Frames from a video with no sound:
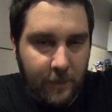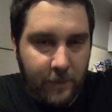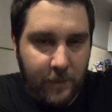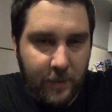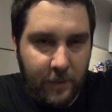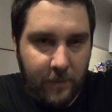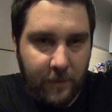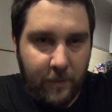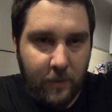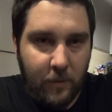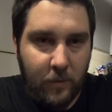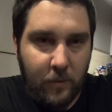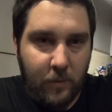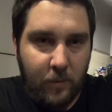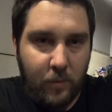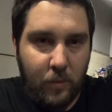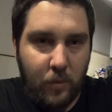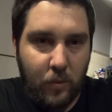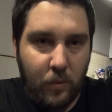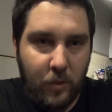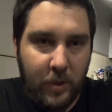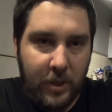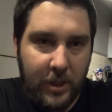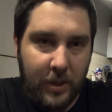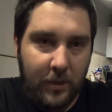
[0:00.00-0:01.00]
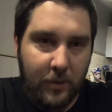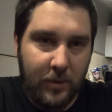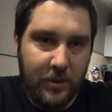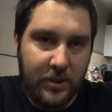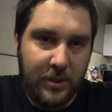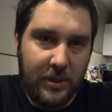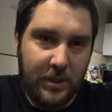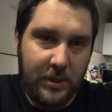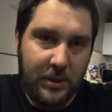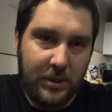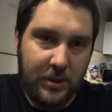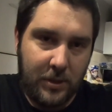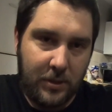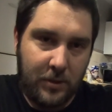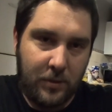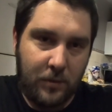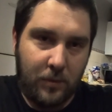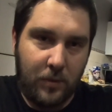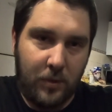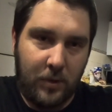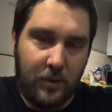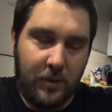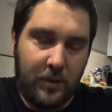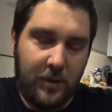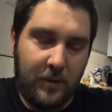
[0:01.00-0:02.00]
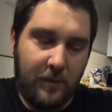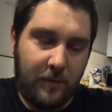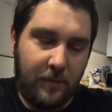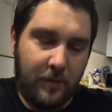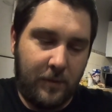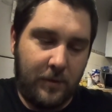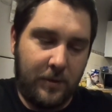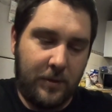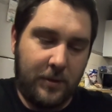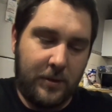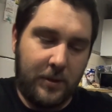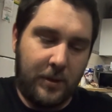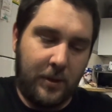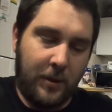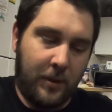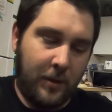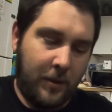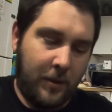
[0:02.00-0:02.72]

the Ford book, how it says to do a Cleveland,